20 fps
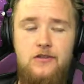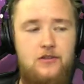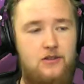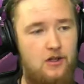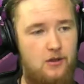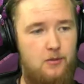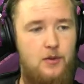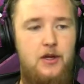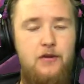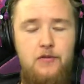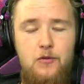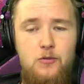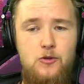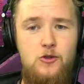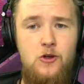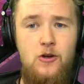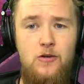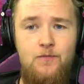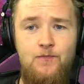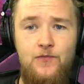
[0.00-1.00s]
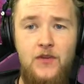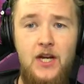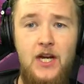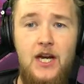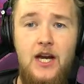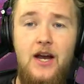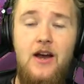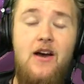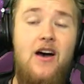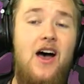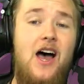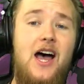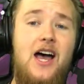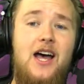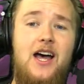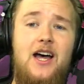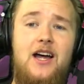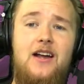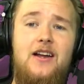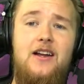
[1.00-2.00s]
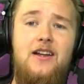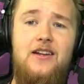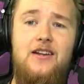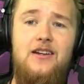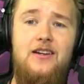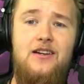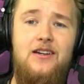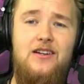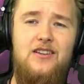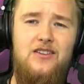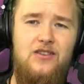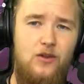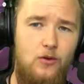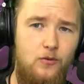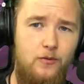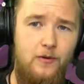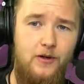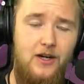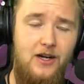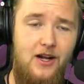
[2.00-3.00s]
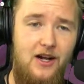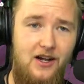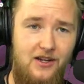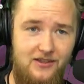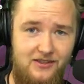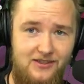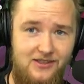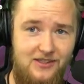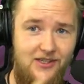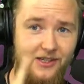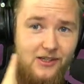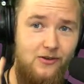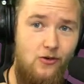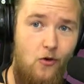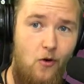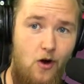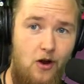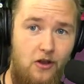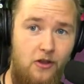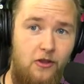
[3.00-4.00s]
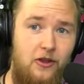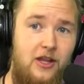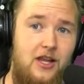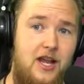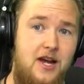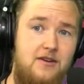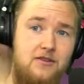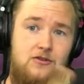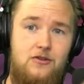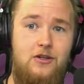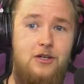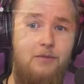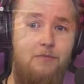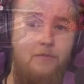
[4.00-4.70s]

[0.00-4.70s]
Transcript: tell me if it was good. And don't forget, I'll see you on the live stream.